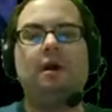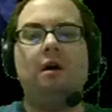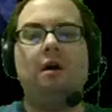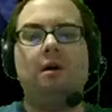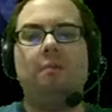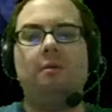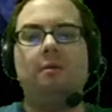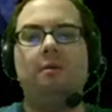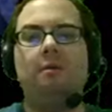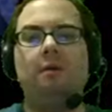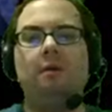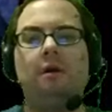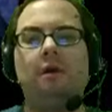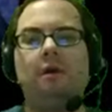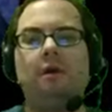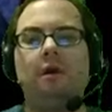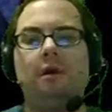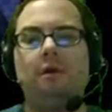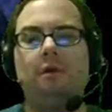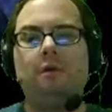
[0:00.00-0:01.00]
This must be
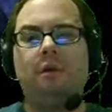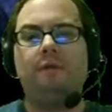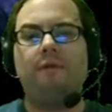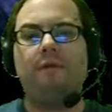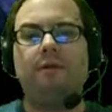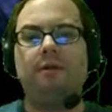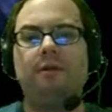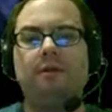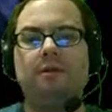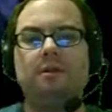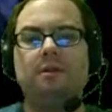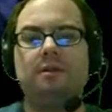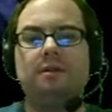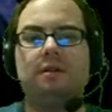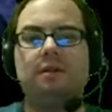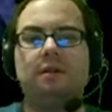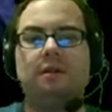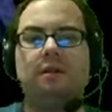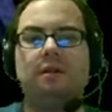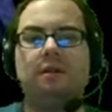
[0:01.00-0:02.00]
Calm.
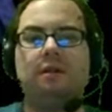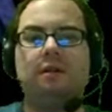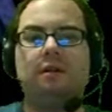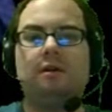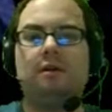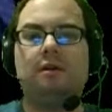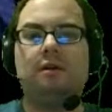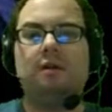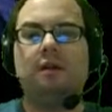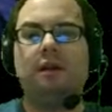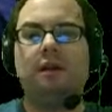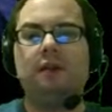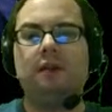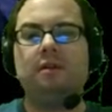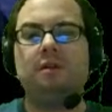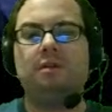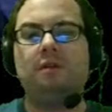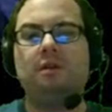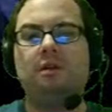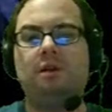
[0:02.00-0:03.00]
I wonder if everyone's
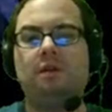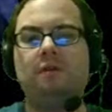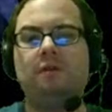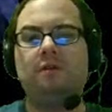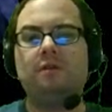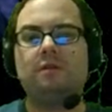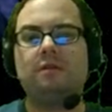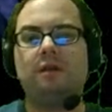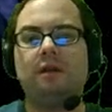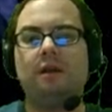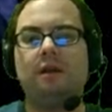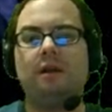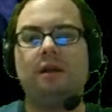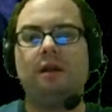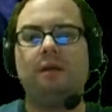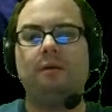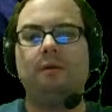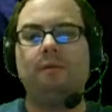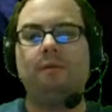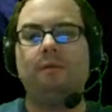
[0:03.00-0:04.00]
there already. Let's
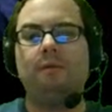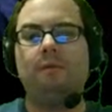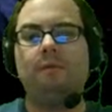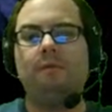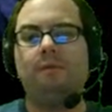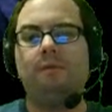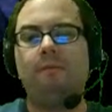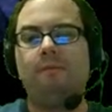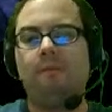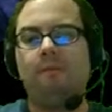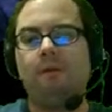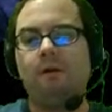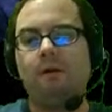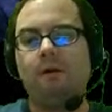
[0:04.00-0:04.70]
hurry over to the end.